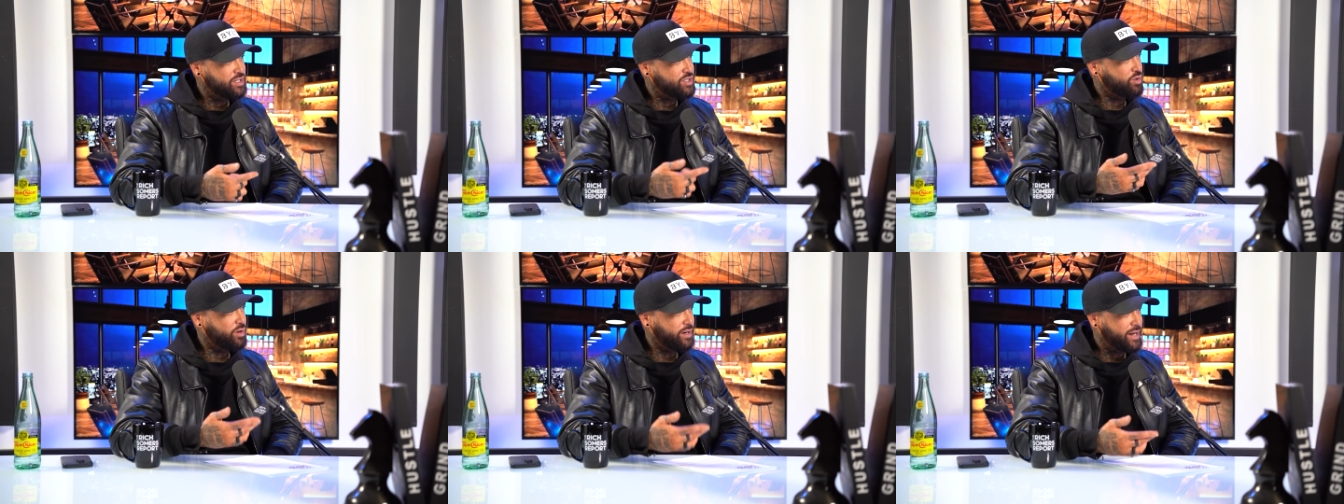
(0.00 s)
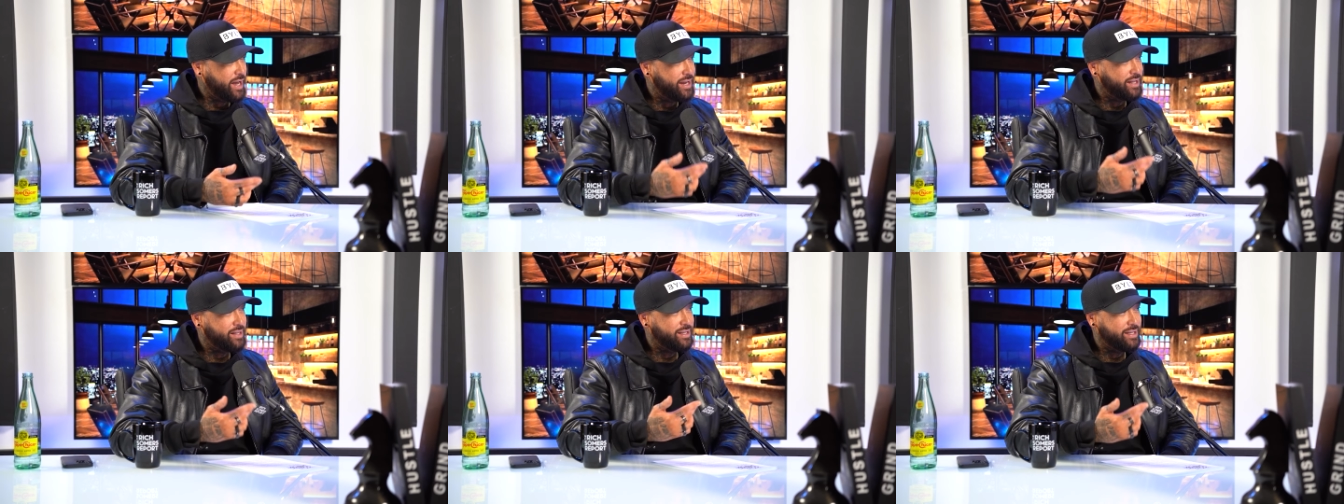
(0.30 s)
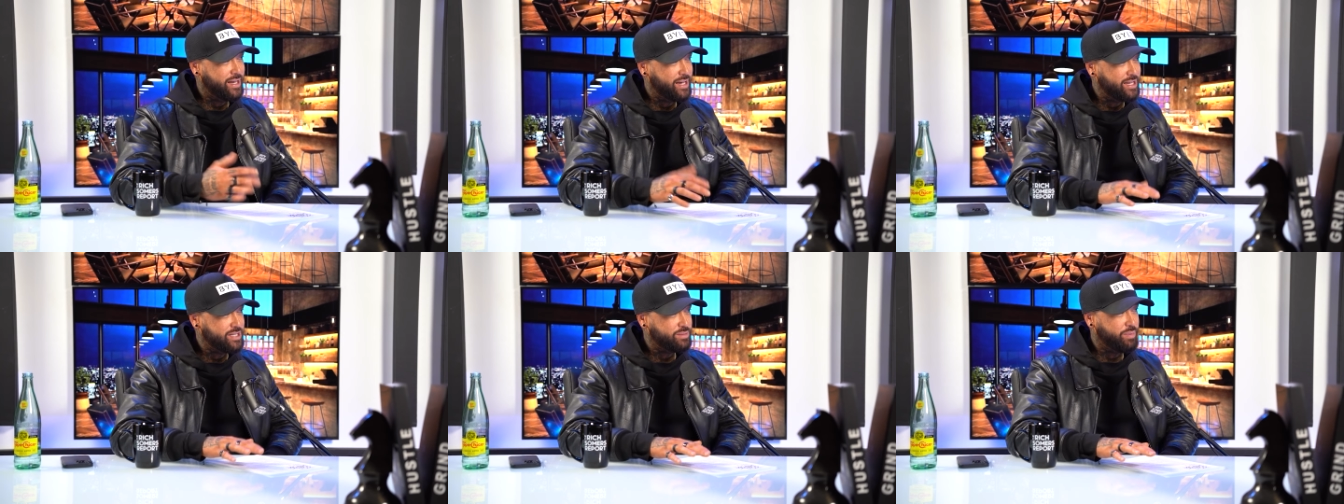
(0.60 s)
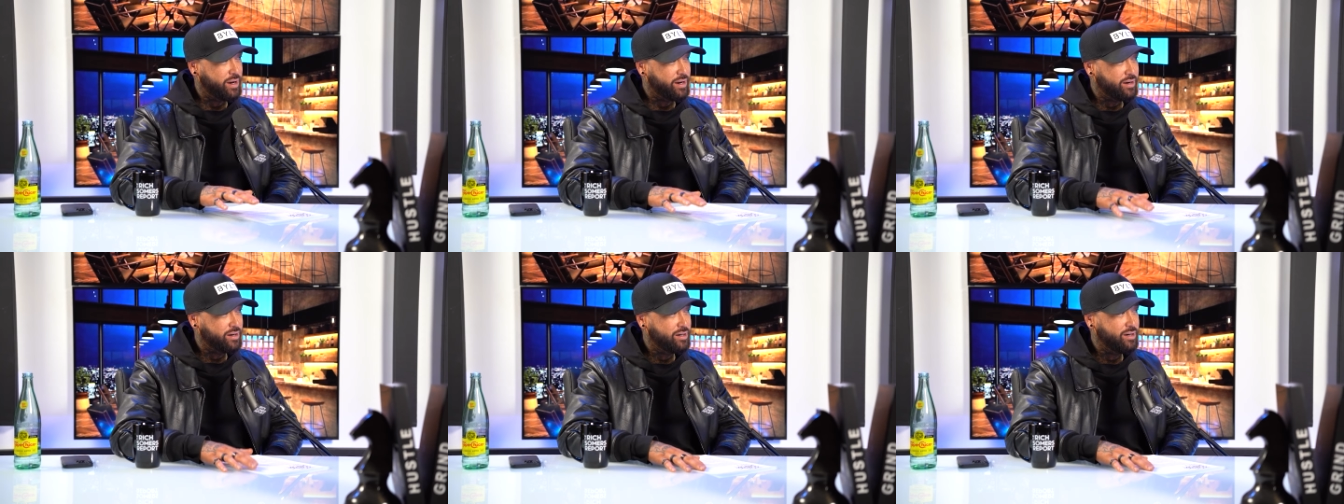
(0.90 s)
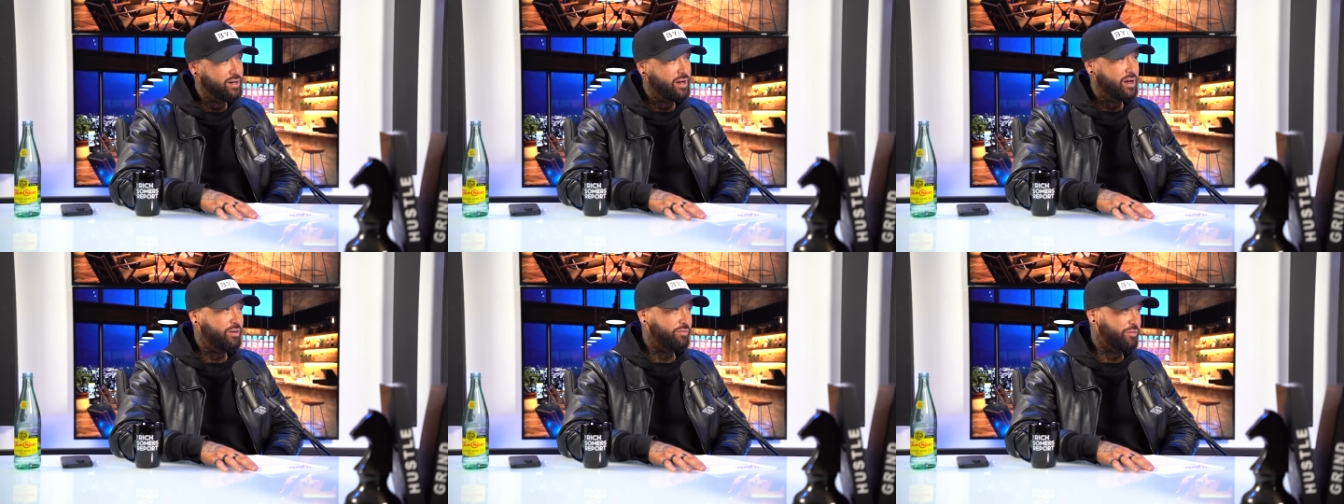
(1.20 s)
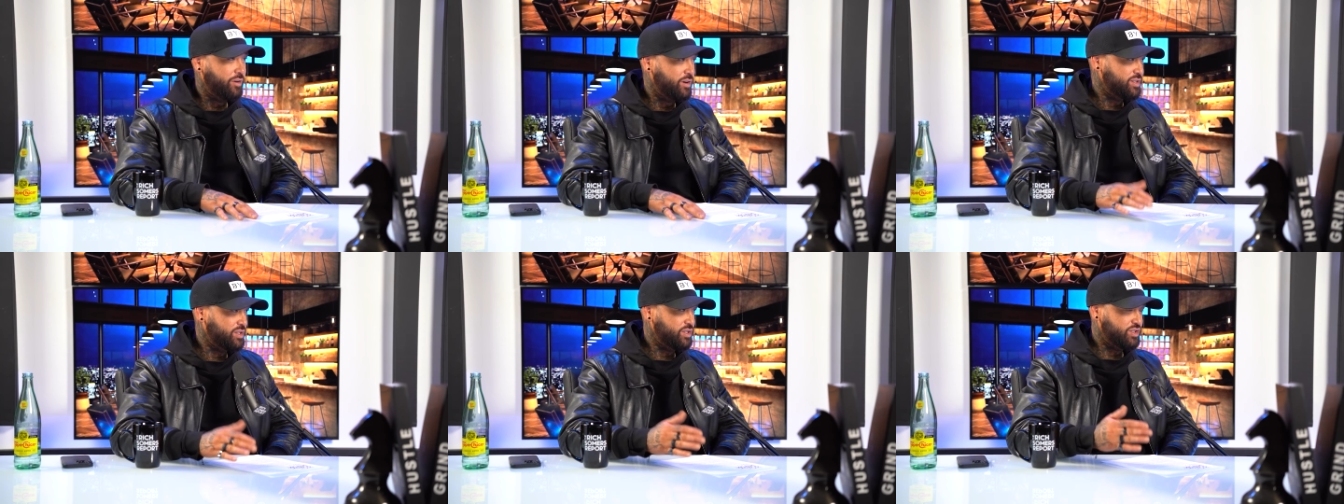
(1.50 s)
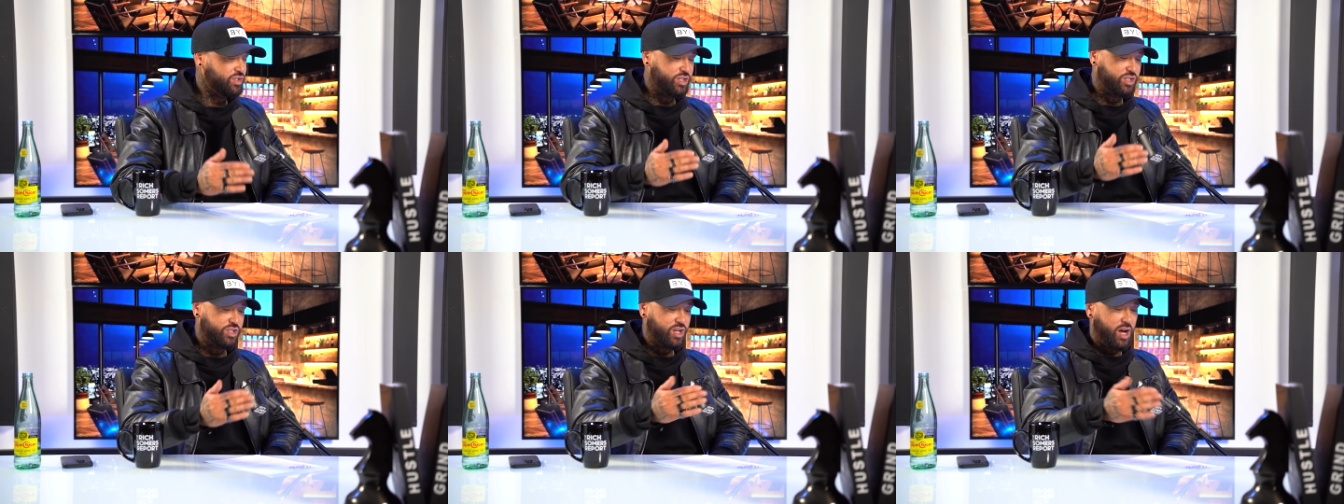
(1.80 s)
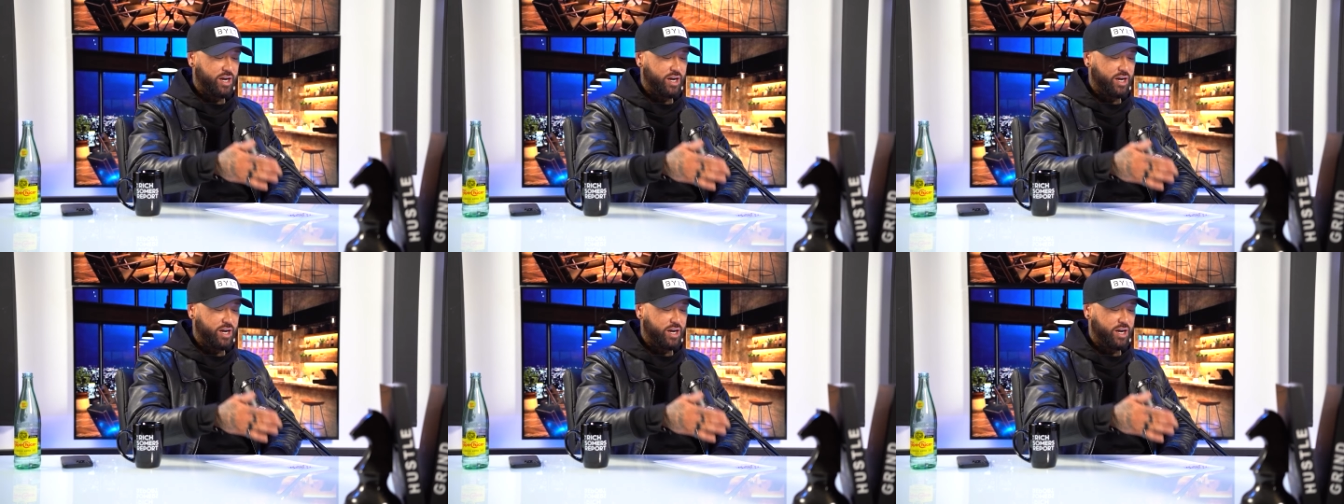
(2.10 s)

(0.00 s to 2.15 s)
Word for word: just organically is better versus just